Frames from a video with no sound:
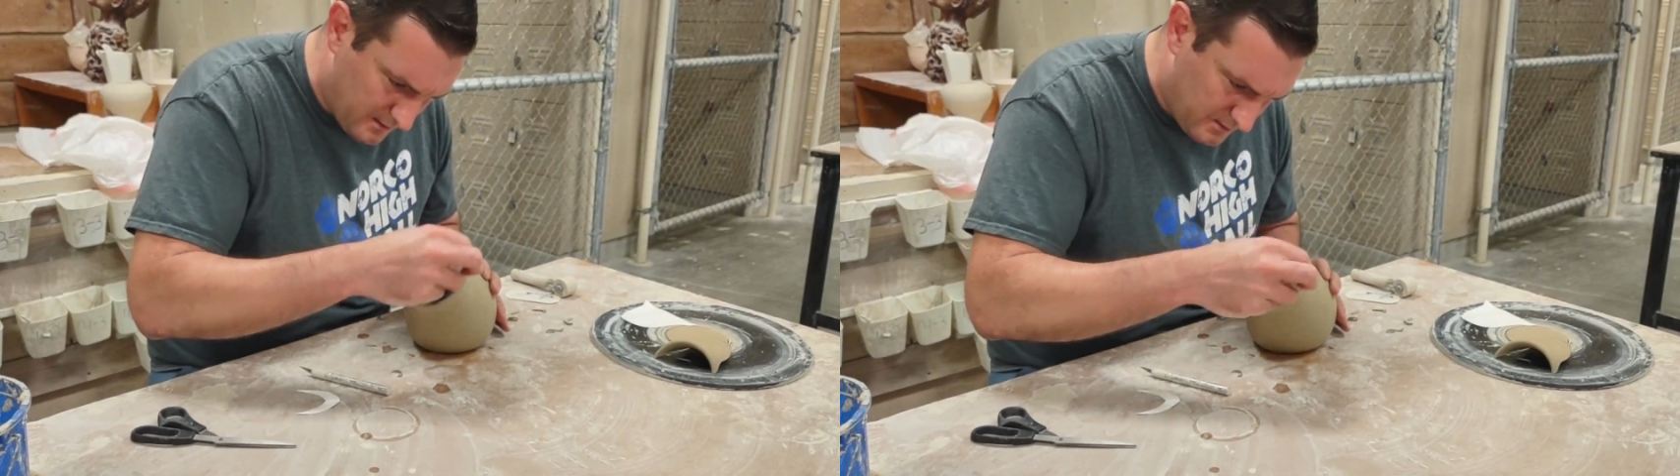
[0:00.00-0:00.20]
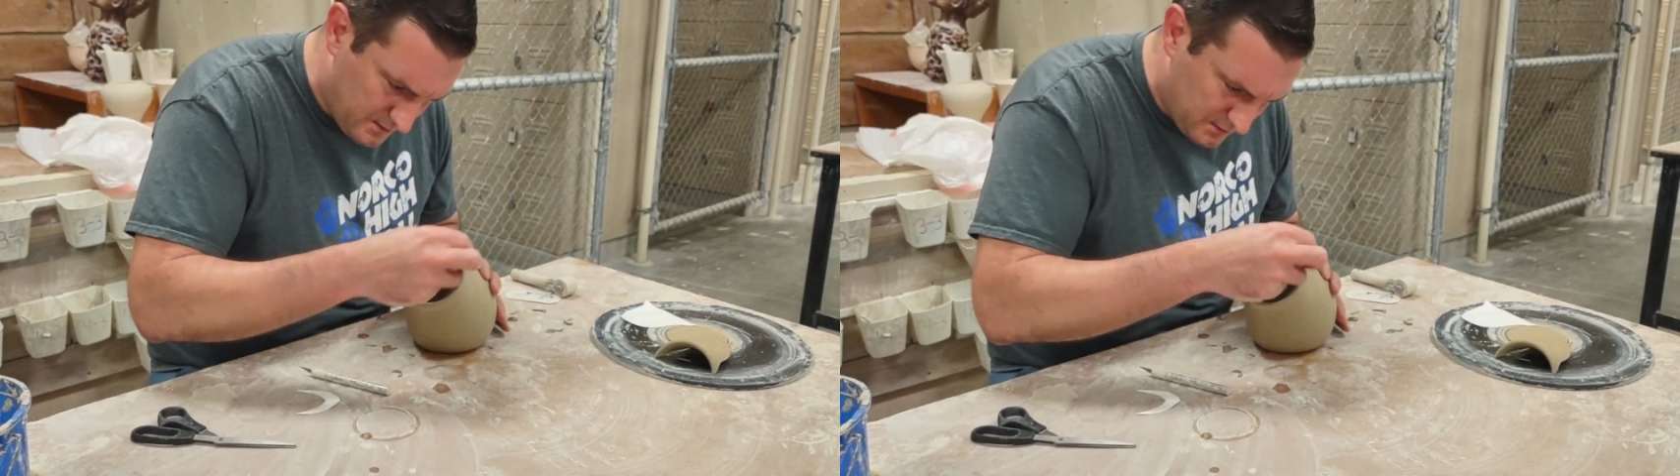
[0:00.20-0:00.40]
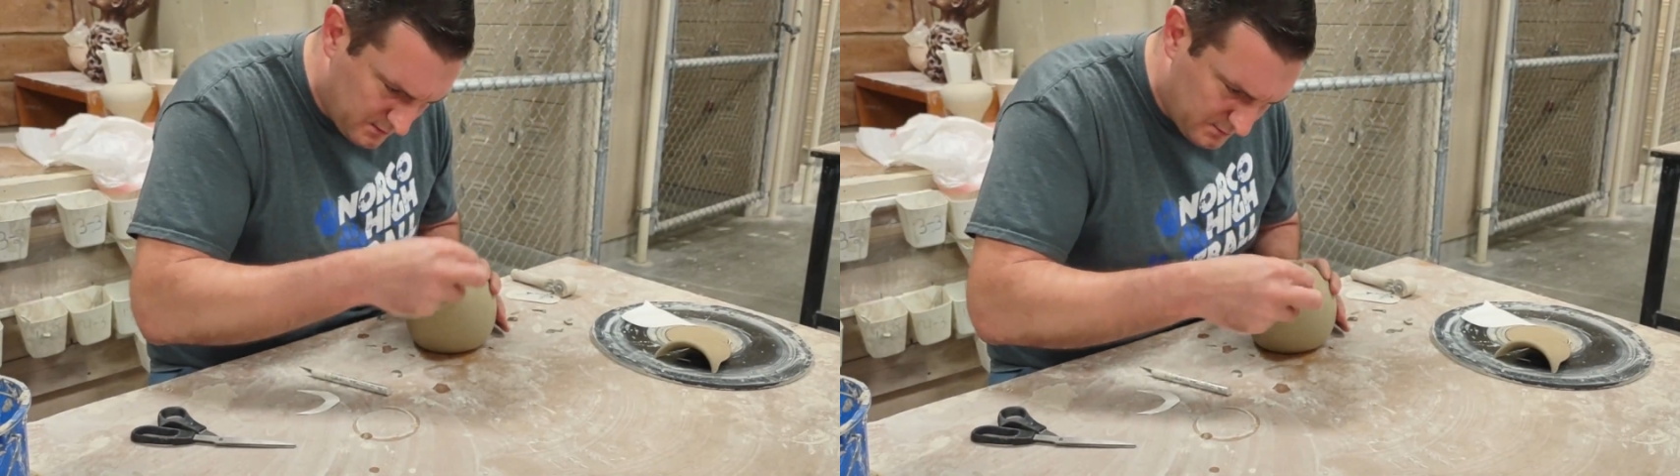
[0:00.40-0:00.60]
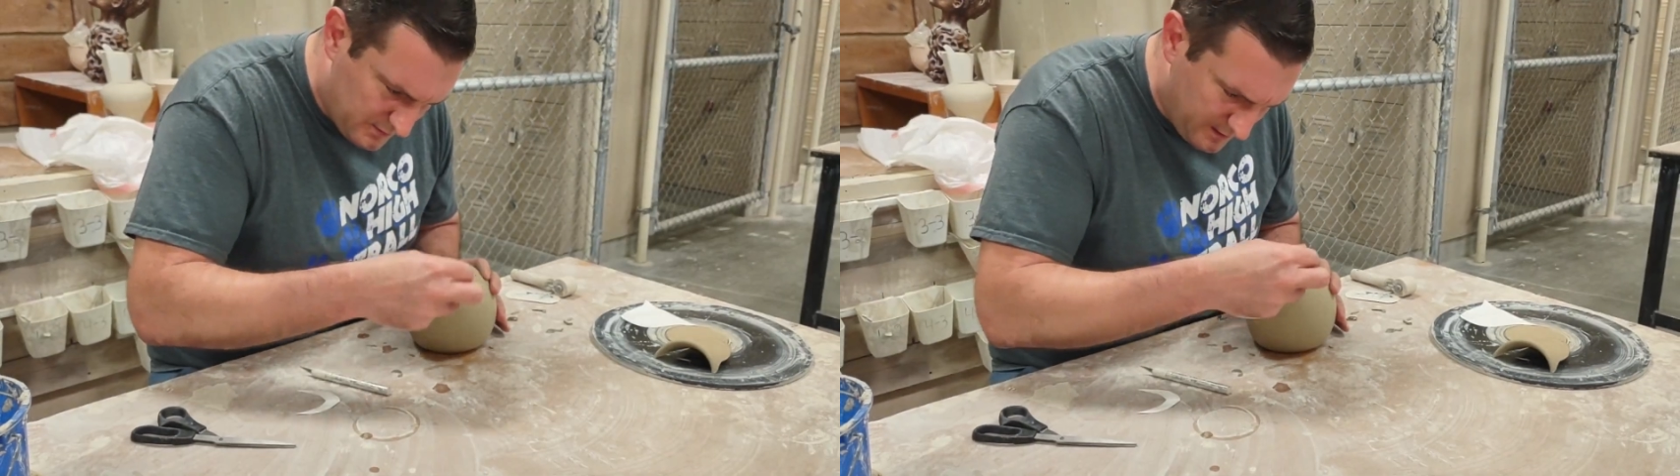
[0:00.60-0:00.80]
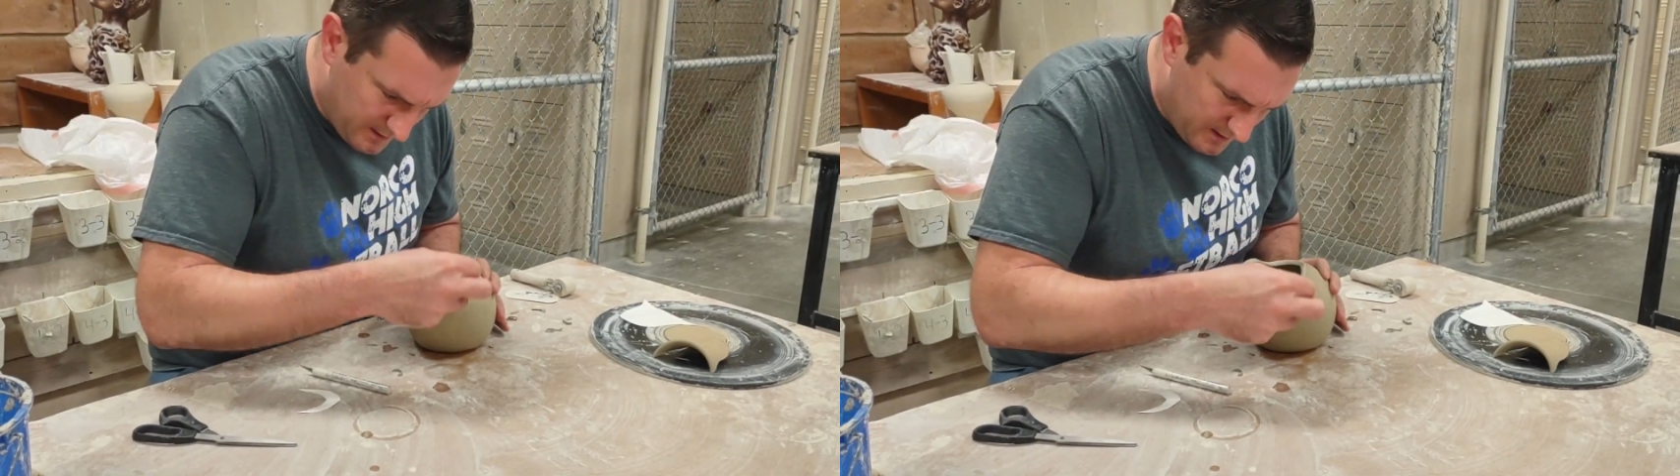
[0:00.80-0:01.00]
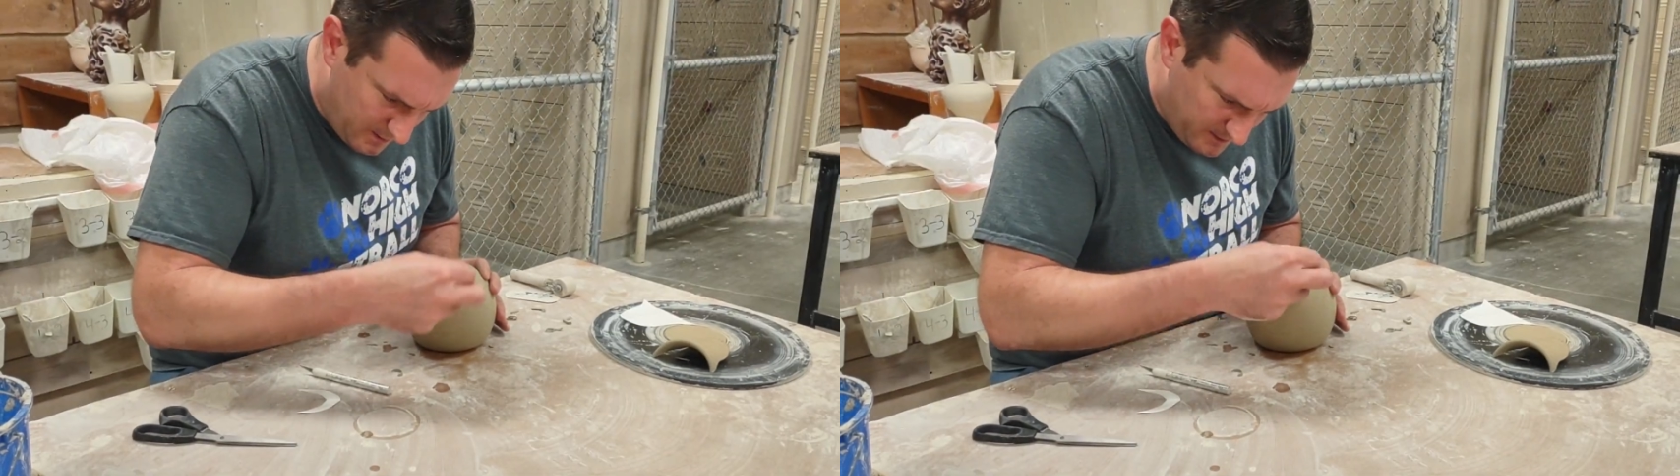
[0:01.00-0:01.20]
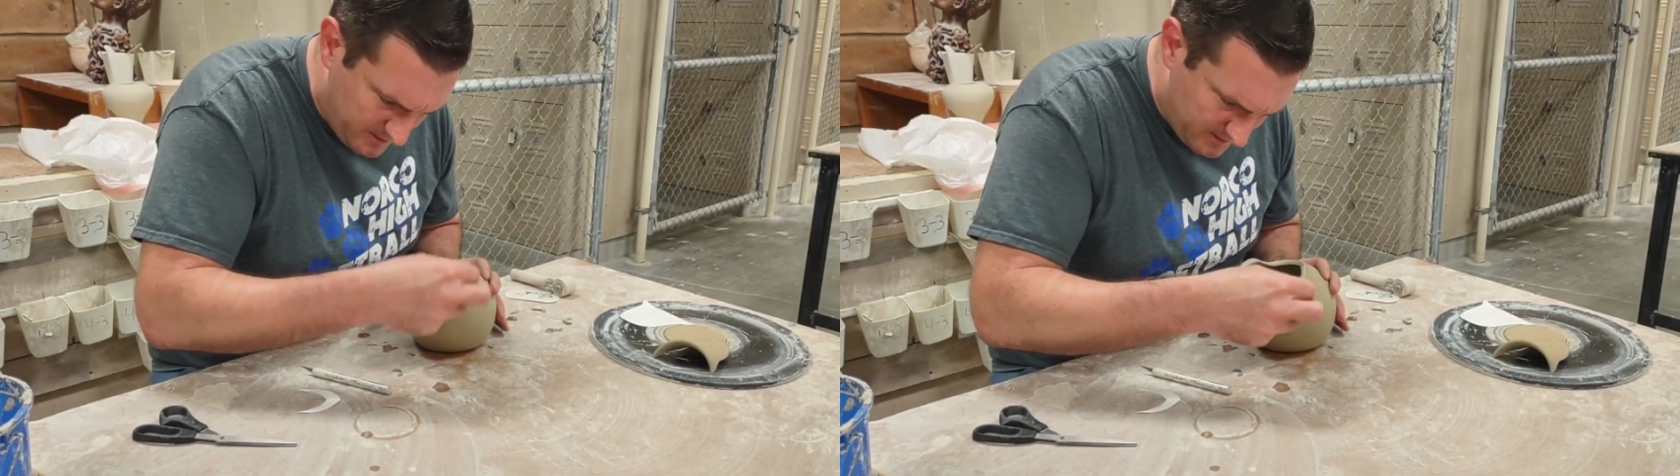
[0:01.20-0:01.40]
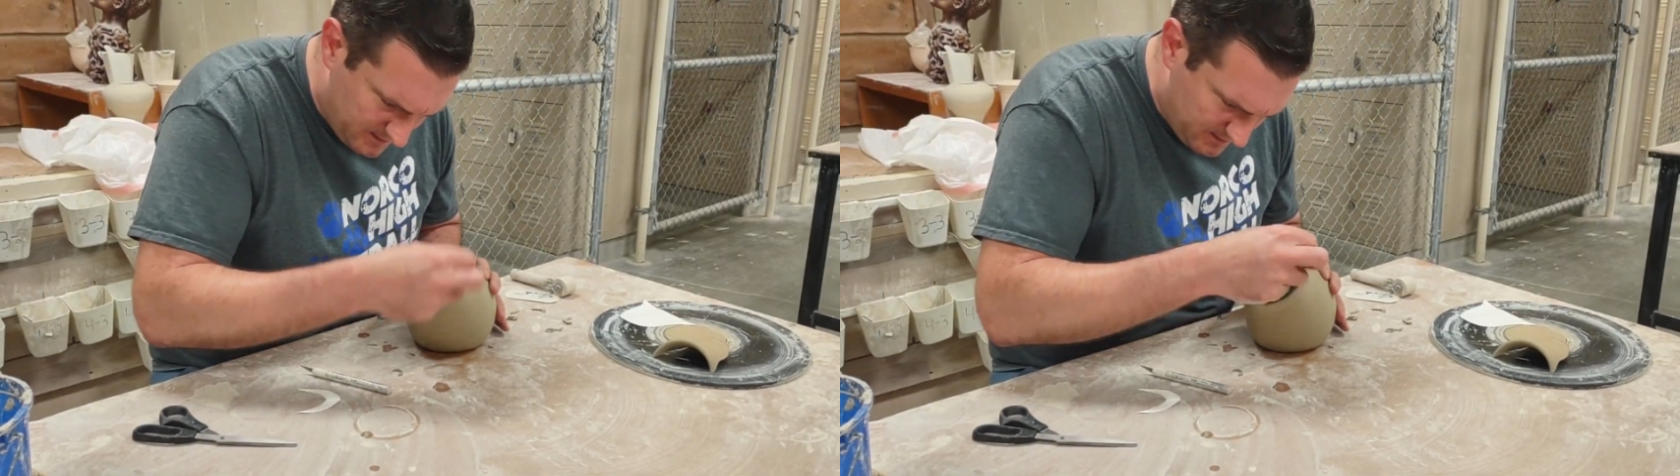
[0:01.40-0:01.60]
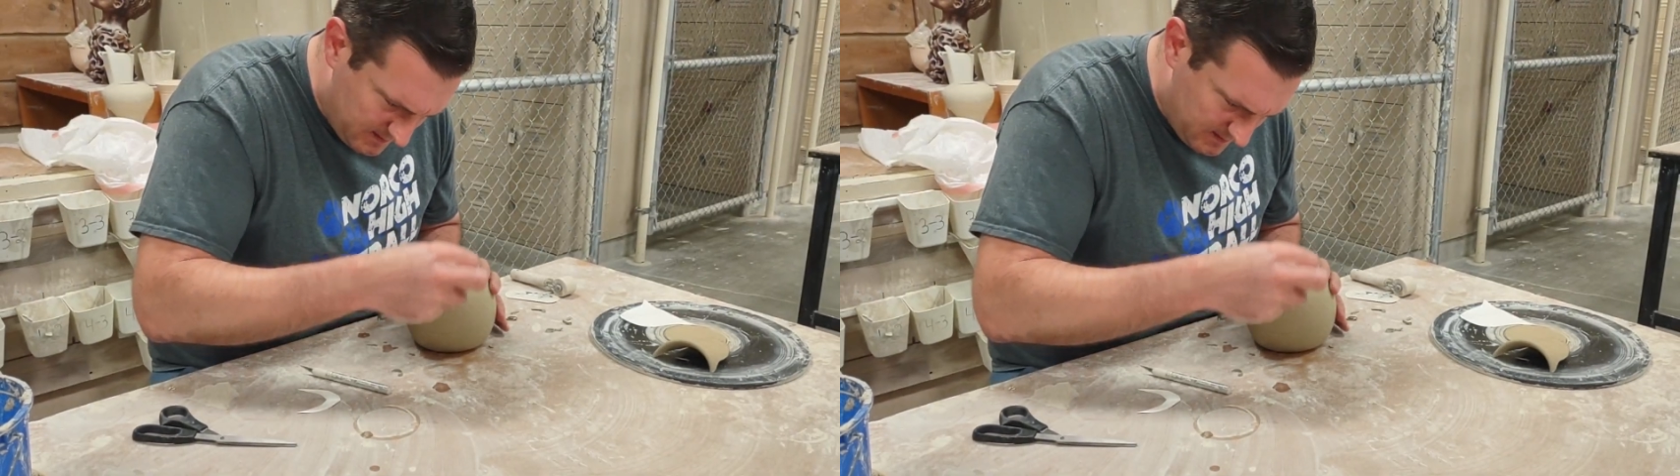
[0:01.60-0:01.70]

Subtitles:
the YouTube comments,